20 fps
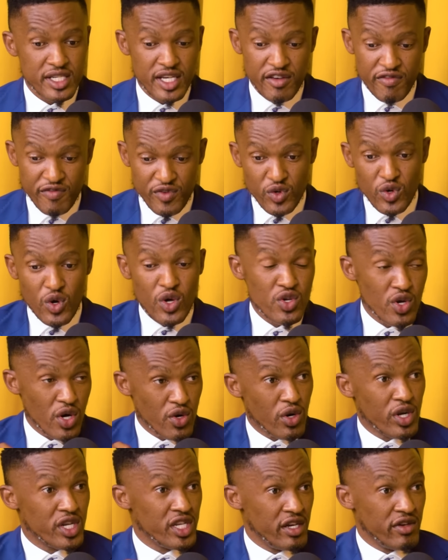If you're
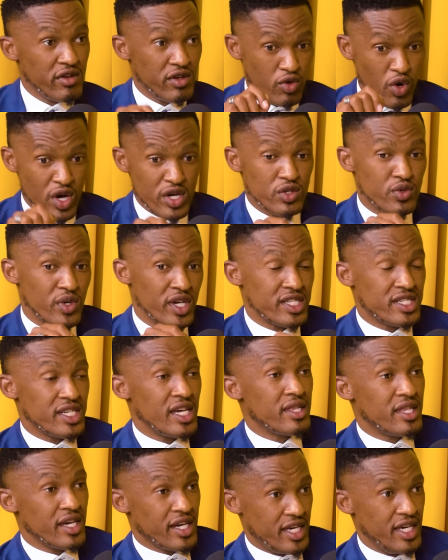not going to
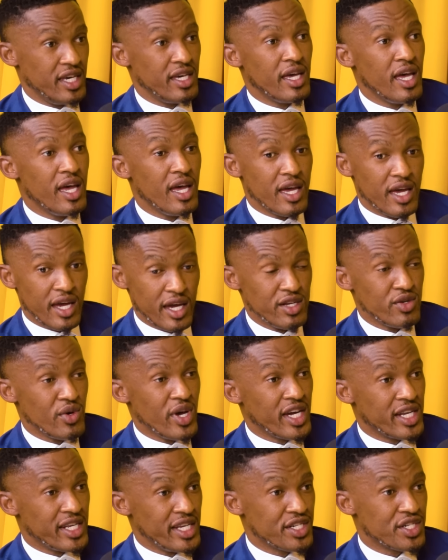insert the key into
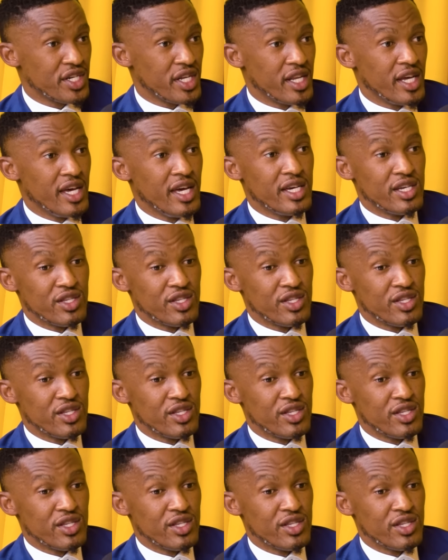ignition,